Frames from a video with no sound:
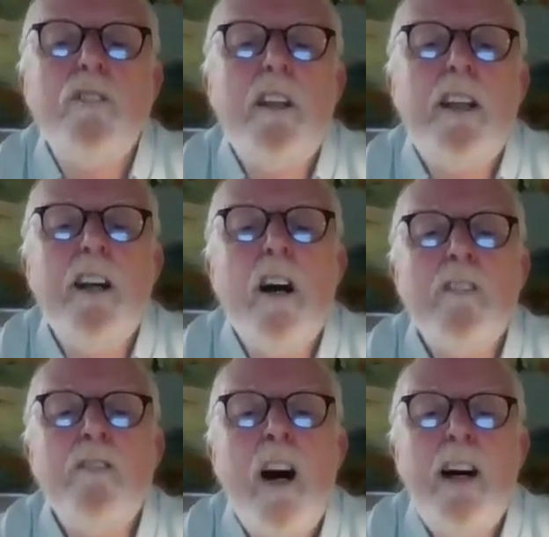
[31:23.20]
In
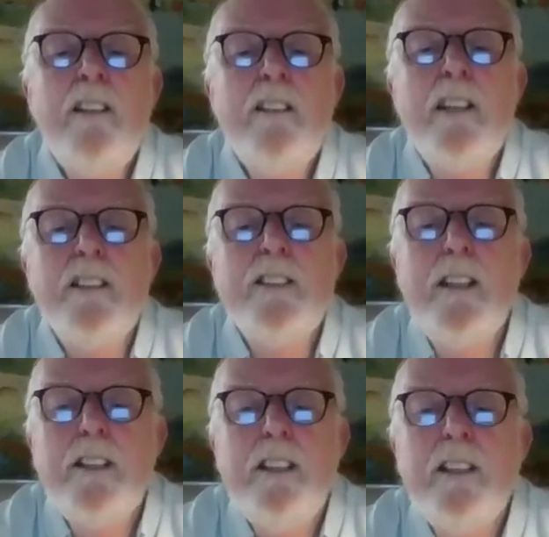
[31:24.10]
Armagh and
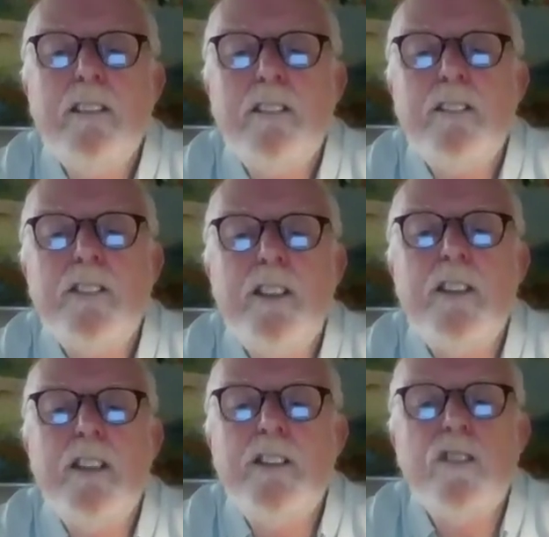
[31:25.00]
Derry,
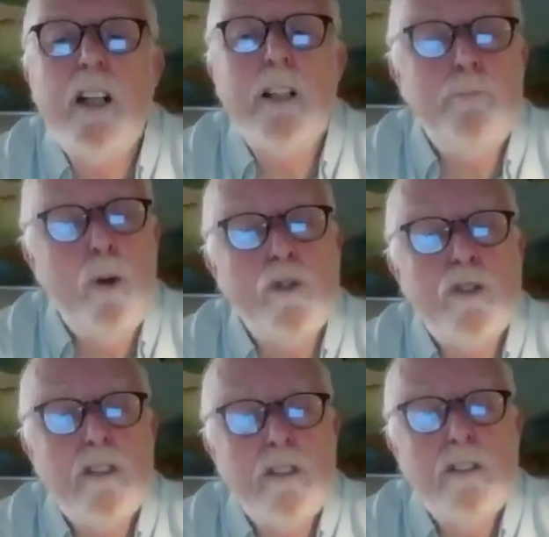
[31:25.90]
there is at
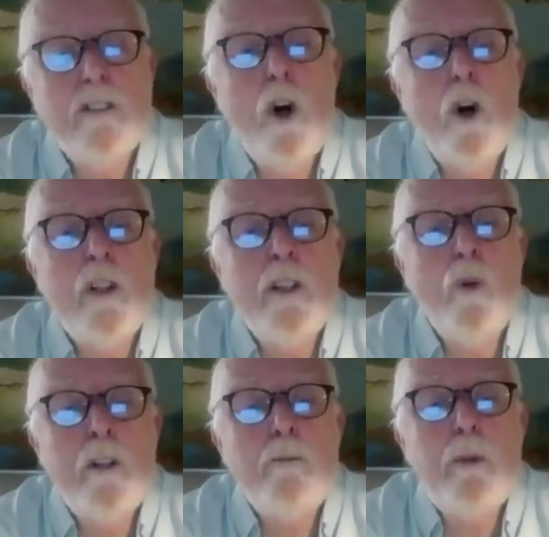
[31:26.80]
most only
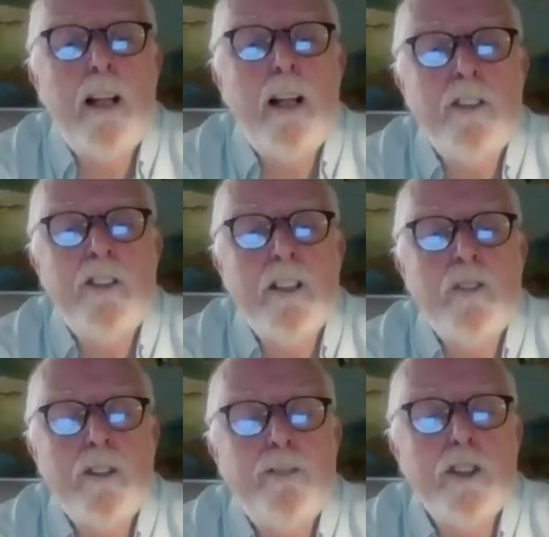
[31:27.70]
one planter name
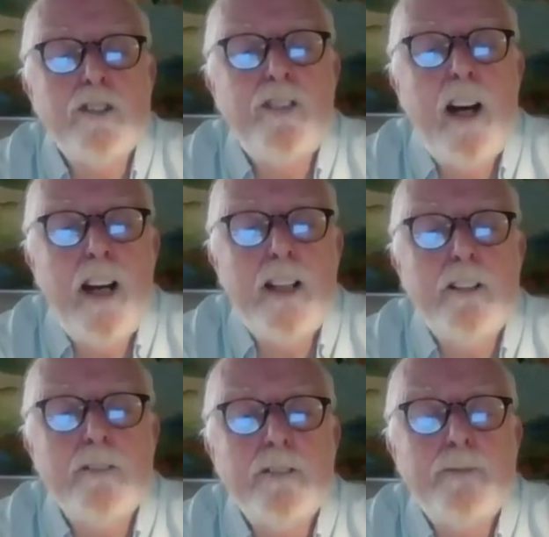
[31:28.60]
in the first
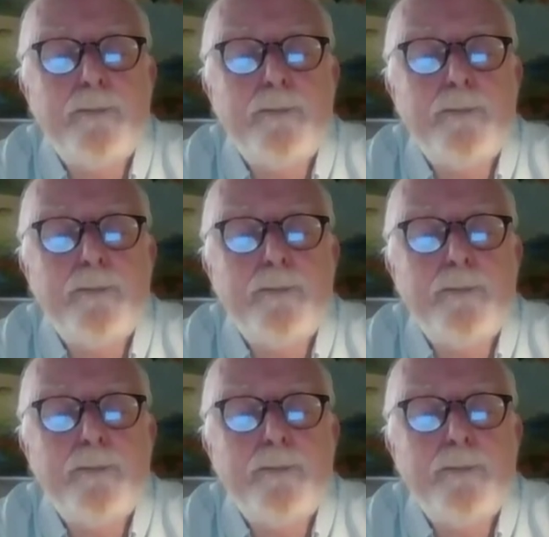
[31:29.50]
5.